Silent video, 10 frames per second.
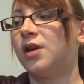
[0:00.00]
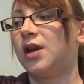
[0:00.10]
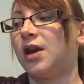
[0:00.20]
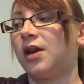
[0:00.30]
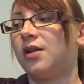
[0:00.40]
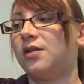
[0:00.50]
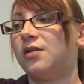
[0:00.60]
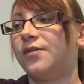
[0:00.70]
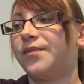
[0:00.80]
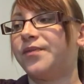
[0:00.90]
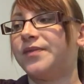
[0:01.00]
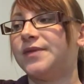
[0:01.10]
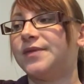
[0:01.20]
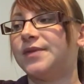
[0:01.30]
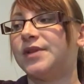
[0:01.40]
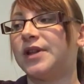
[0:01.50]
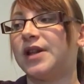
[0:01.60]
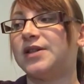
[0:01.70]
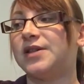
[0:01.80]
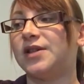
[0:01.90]
Yeah, so
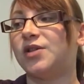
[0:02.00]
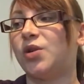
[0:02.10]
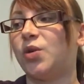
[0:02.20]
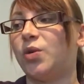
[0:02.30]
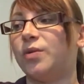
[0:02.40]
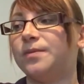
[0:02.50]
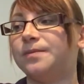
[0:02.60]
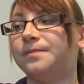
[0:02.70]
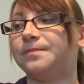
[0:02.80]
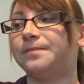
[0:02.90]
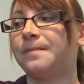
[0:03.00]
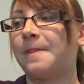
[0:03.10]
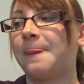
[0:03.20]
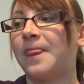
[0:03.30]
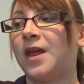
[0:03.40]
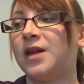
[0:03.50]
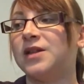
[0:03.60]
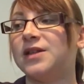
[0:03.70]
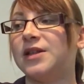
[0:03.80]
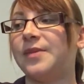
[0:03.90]
that's cool.
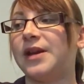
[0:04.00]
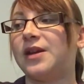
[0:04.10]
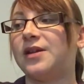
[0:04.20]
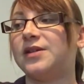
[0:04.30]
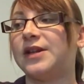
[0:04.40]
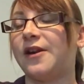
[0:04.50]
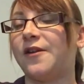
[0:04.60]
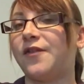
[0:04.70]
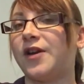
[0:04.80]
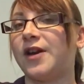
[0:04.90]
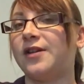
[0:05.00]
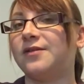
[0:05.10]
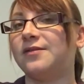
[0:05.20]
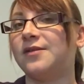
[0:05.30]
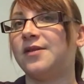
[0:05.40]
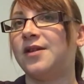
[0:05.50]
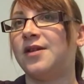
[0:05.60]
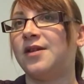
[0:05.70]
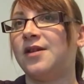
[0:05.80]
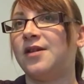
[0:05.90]
It's a little bit terrifying.
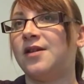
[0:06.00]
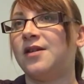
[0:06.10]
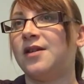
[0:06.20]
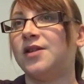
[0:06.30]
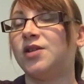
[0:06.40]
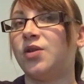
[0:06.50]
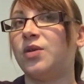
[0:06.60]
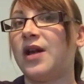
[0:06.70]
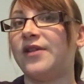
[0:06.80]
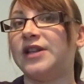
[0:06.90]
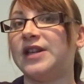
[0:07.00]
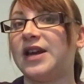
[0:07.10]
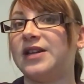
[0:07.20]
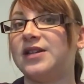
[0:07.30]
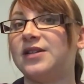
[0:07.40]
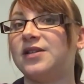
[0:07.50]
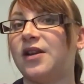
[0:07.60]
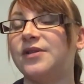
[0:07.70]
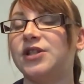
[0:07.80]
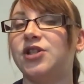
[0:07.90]
It's cool having a date.
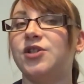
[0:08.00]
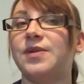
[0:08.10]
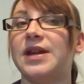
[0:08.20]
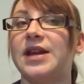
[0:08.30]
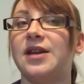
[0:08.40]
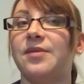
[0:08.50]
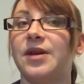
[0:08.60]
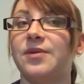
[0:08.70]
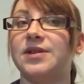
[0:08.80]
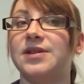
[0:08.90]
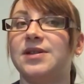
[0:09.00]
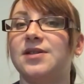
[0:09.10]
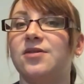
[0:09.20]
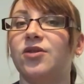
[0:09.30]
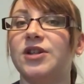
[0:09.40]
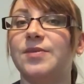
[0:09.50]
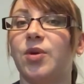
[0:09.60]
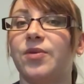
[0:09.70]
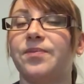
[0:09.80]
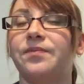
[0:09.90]
I was induced with Eden, but it was on the
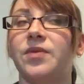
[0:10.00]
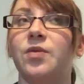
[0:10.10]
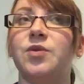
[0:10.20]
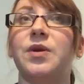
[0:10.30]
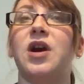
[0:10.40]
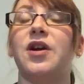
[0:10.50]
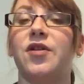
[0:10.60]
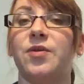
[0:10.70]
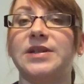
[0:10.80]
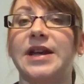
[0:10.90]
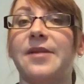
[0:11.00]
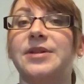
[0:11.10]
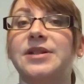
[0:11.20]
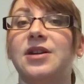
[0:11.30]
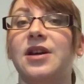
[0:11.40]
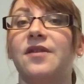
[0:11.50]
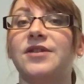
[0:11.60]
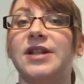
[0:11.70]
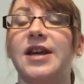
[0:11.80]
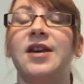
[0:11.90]
spot, which we kind of thought was gonna happen tonight
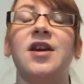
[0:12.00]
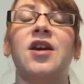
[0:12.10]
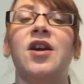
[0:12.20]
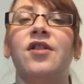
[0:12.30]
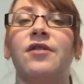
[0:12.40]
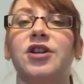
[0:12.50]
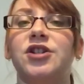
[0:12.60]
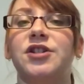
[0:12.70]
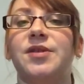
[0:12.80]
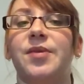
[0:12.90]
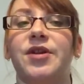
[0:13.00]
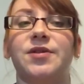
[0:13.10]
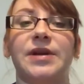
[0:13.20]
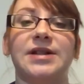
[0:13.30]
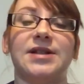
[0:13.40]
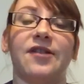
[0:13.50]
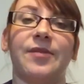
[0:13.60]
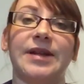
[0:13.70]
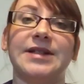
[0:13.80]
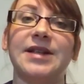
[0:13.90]
after they rushed us to birth suite and stuff,
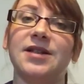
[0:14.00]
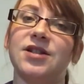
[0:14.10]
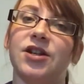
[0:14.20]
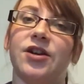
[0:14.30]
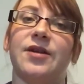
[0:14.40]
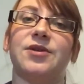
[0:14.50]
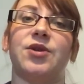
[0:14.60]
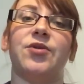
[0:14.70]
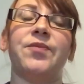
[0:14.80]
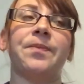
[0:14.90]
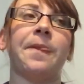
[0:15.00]
but it didn't, so that was cool.